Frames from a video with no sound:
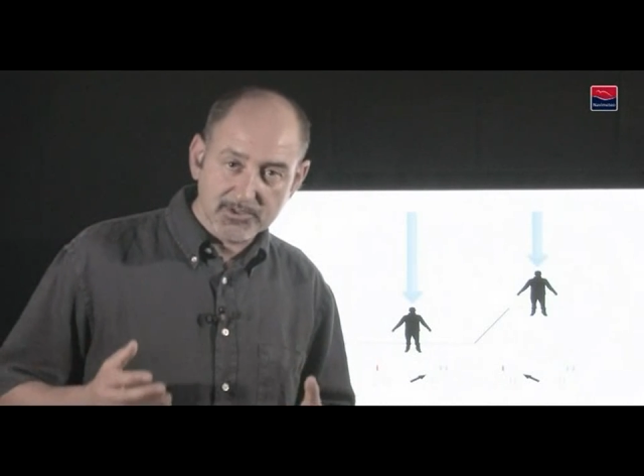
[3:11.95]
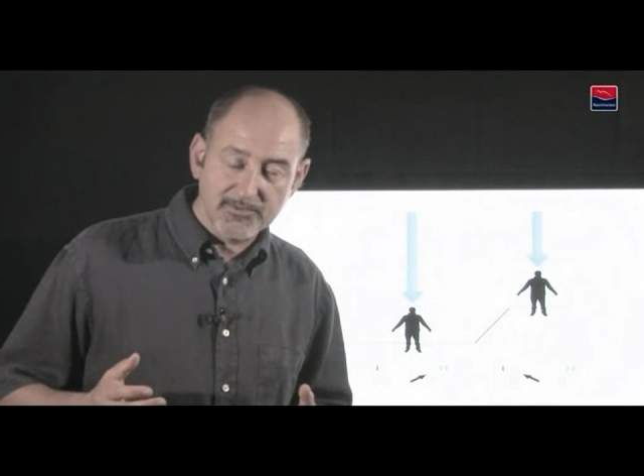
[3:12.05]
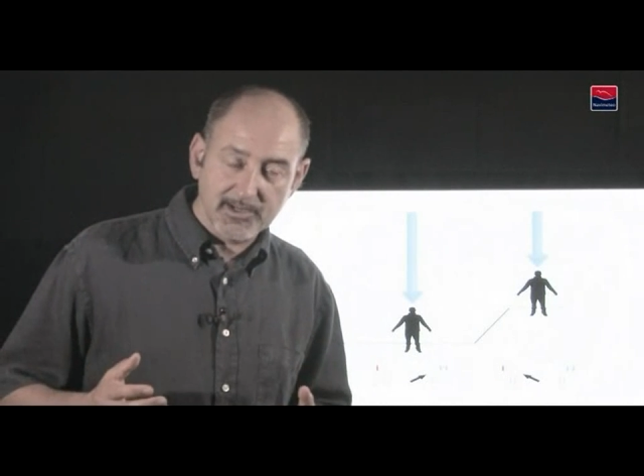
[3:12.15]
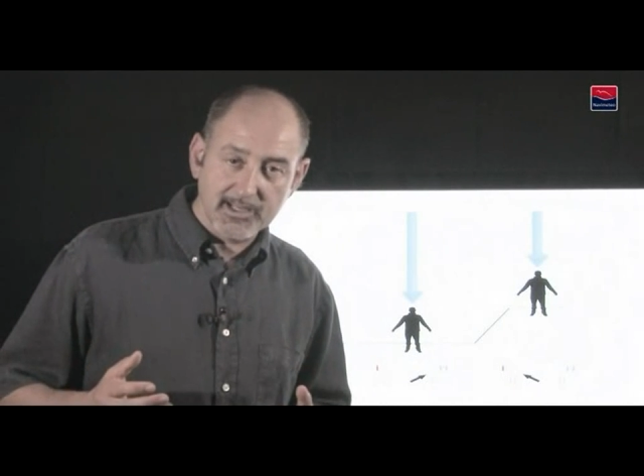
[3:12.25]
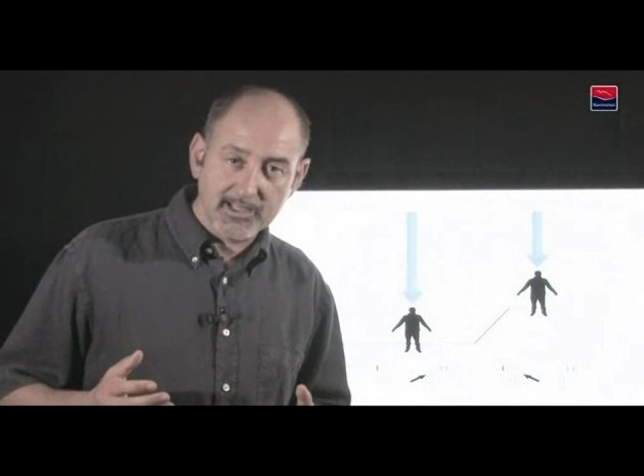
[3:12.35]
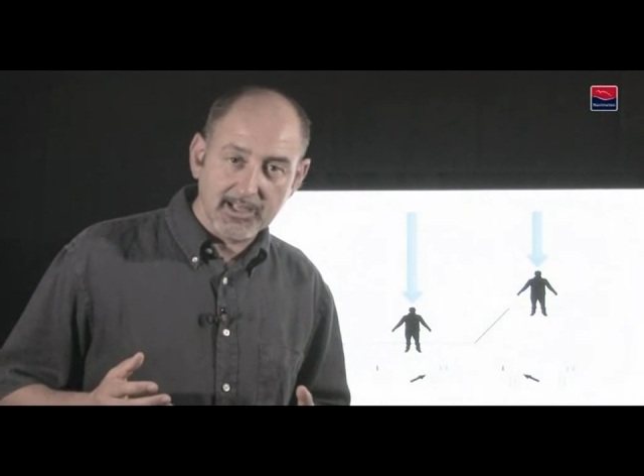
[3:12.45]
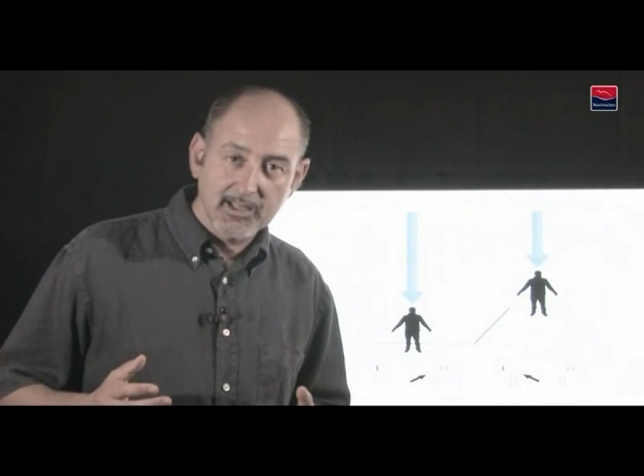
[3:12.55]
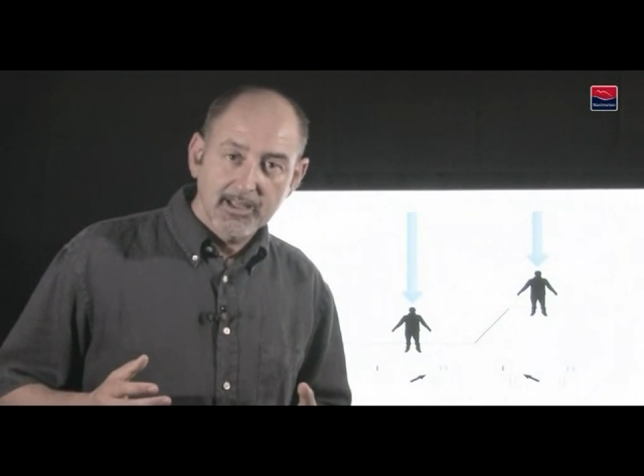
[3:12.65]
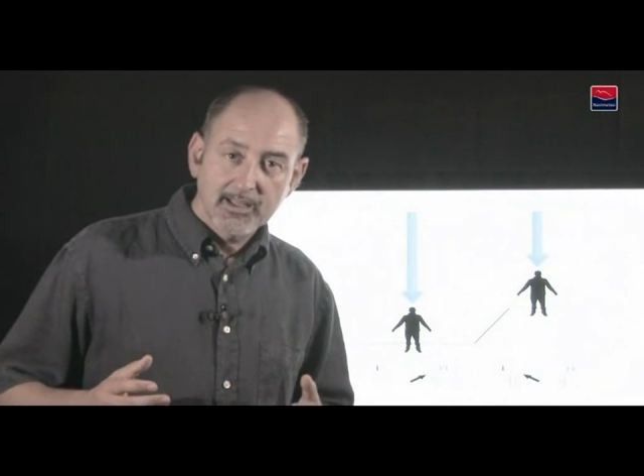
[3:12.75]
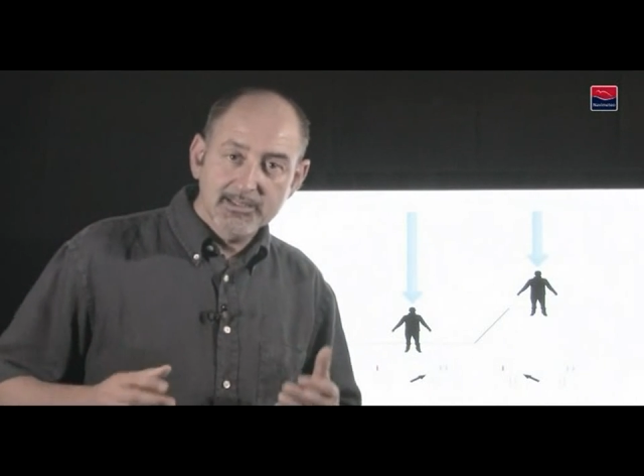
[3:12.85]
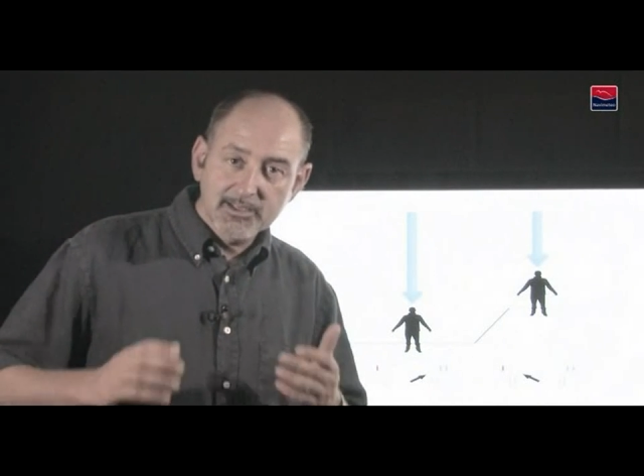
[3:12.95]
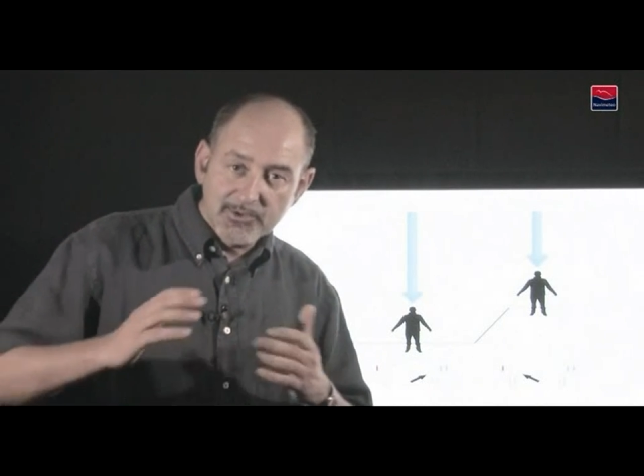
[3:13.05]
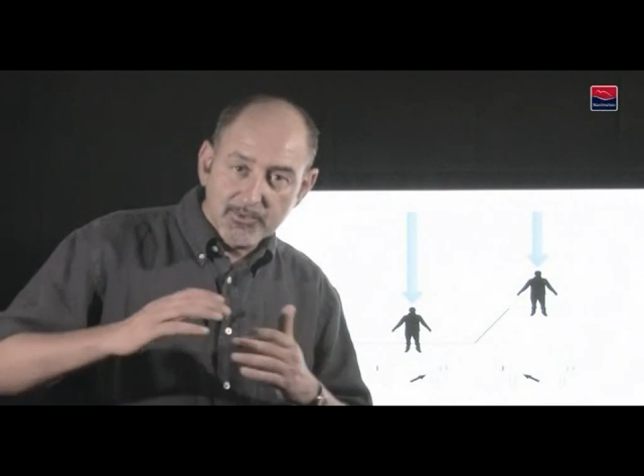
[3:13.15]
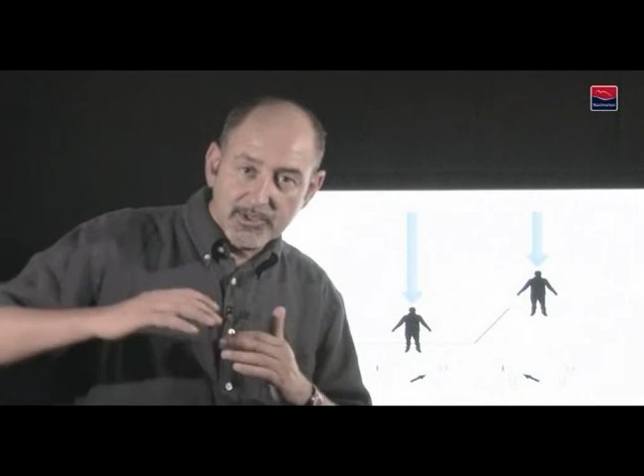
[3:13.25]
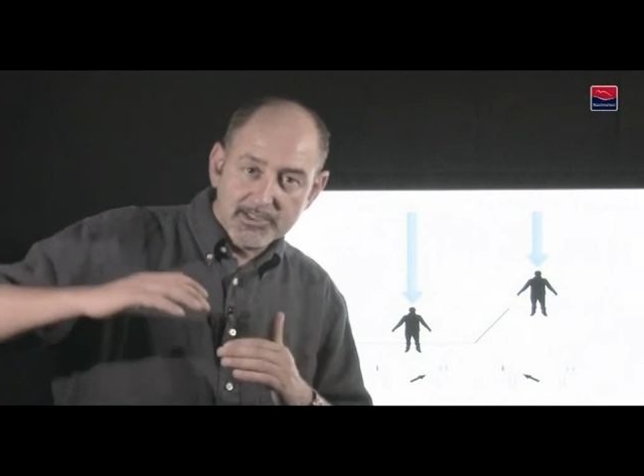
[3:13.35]
as the altitude
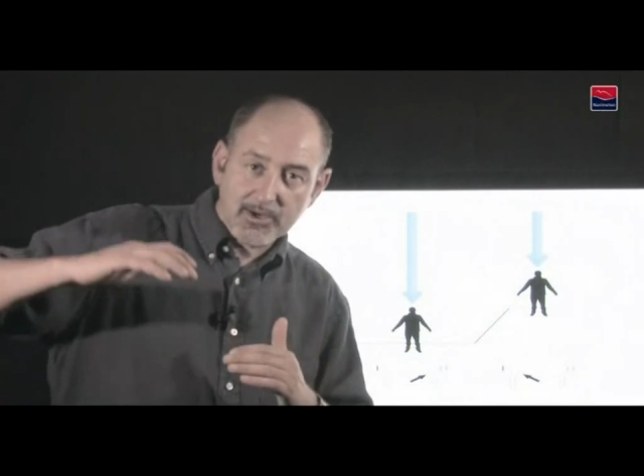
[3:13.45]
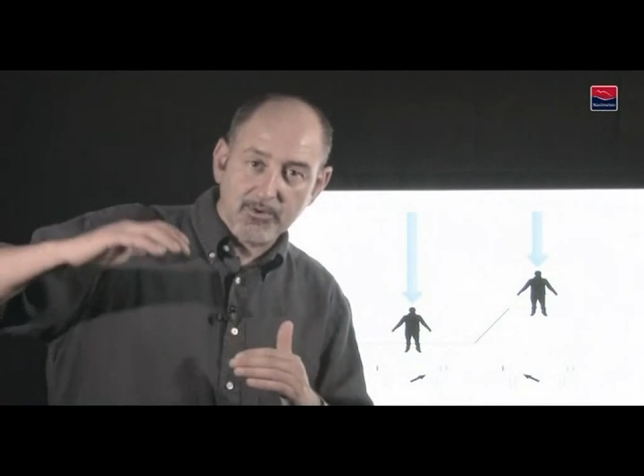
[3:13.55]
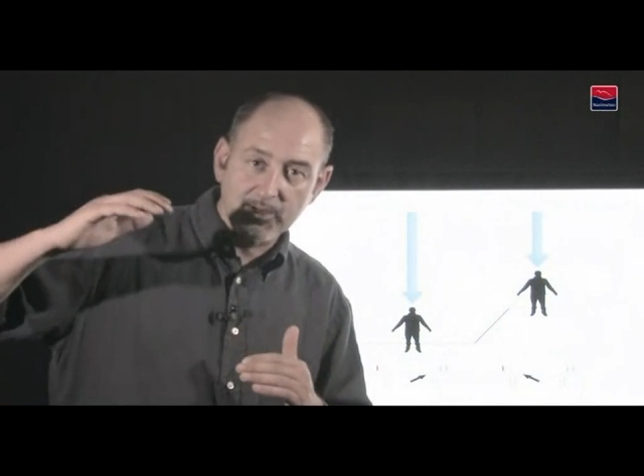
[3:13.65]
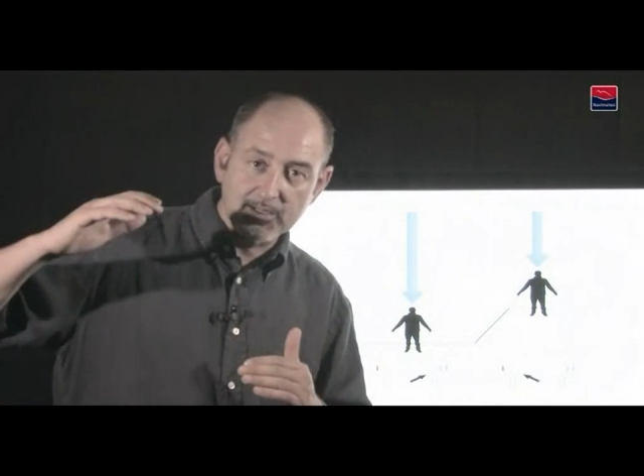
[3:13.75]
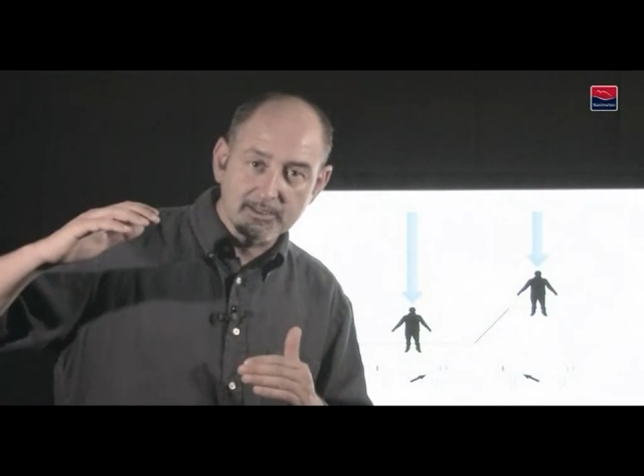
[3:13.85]
increases.